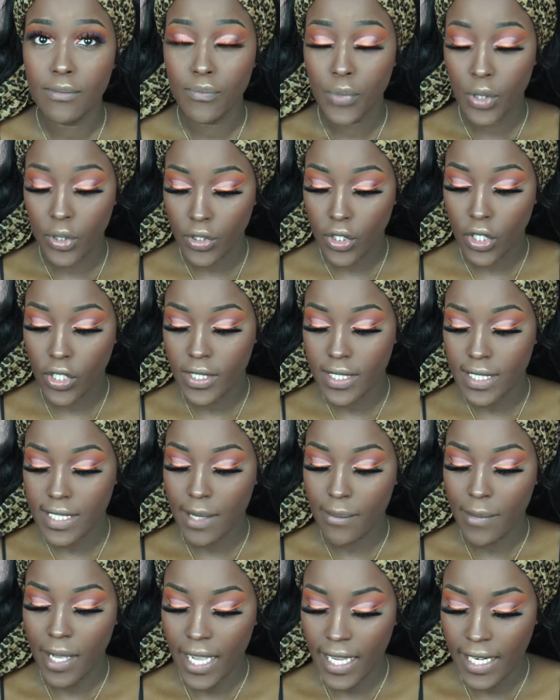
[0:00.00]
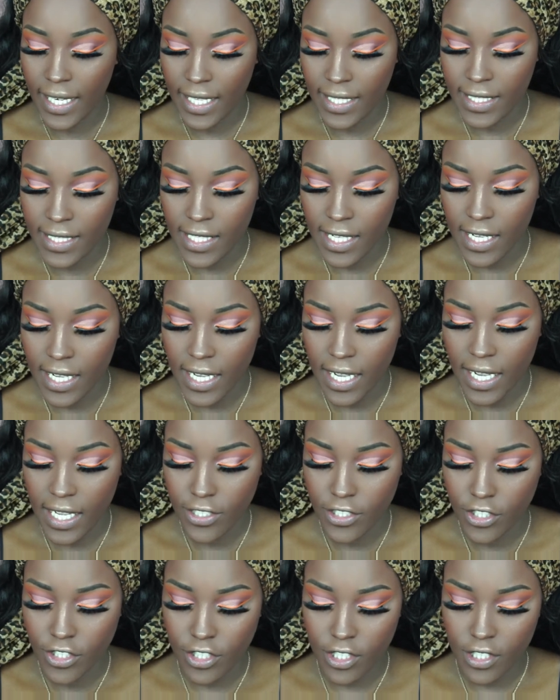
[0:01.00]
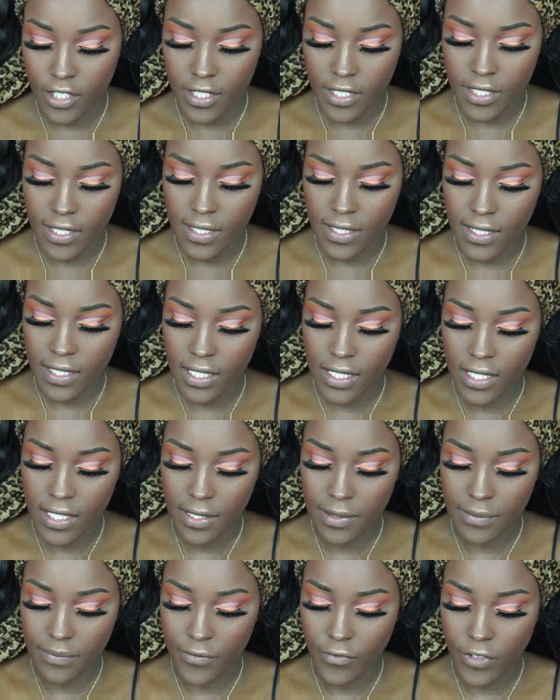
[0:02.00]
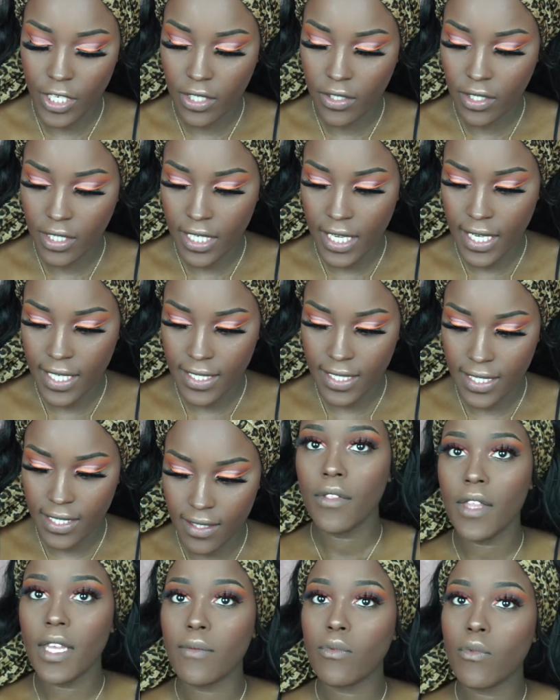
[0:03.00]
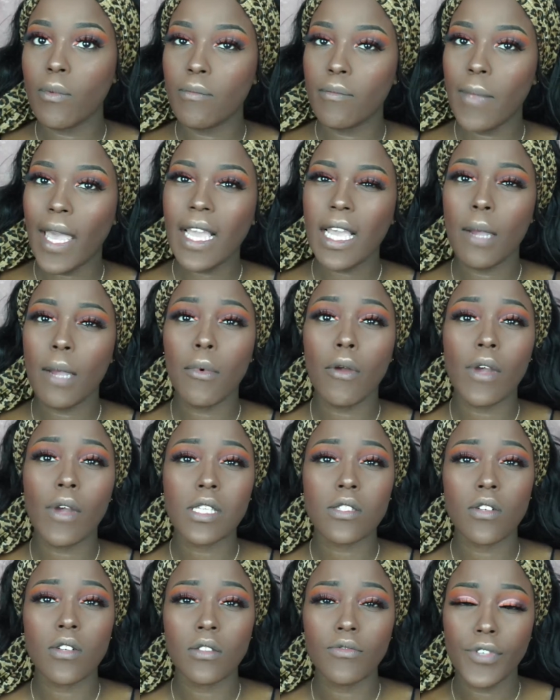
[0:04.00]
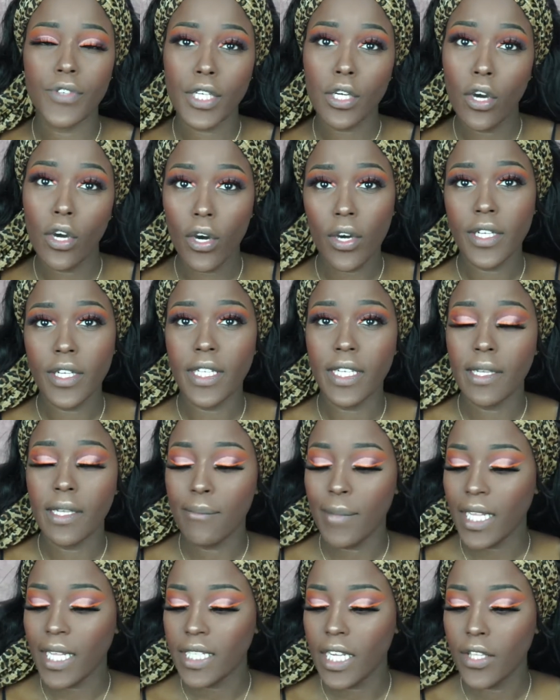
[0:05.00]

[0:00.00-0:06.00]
put on some highlighter. I just recognized that my camera was not recording, but I